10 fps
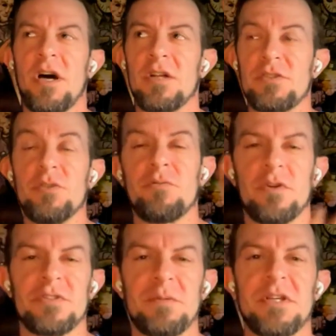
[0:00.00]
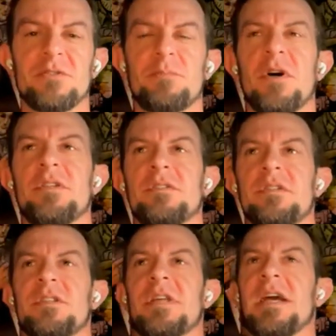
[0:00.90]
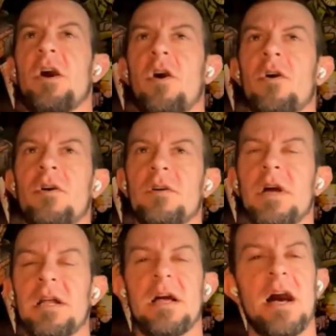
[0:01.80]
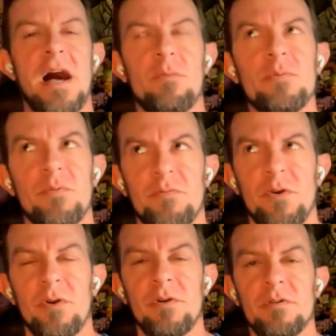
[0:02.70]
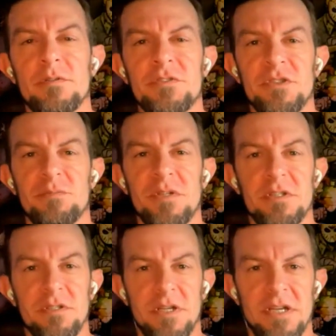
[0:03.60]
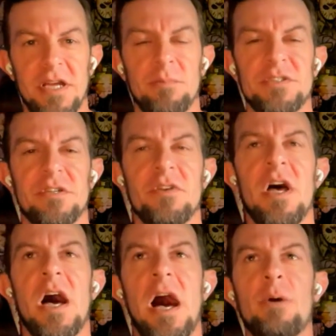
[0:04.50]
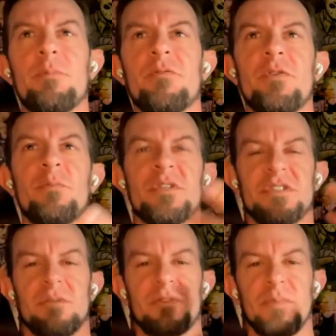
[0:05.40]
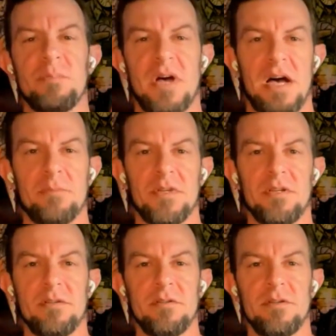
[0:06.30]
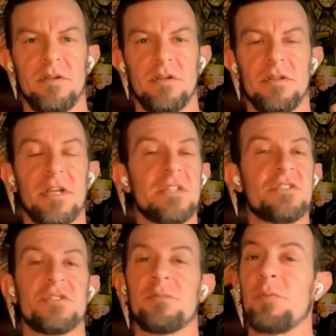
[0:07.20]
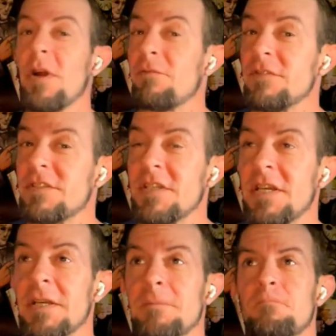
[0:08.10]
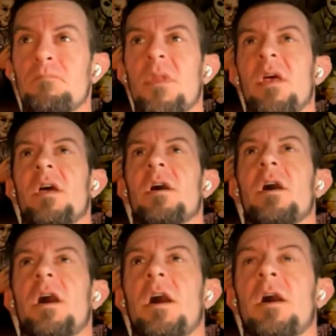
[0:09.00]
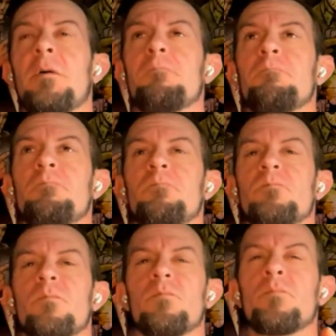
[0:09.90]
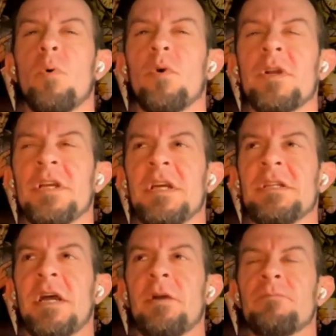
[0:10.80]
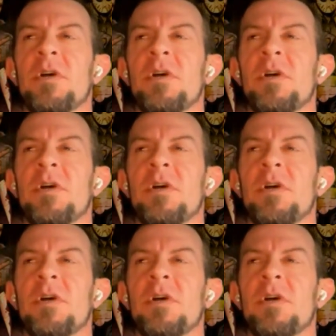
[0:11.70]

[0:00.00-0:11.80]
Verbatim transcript: uh, two front speakers, but they are. I would prefer, excuse me, getting ahead of myself. I would prefer my subs to be behind me. That's just a preference thing, um, but we're going to get there.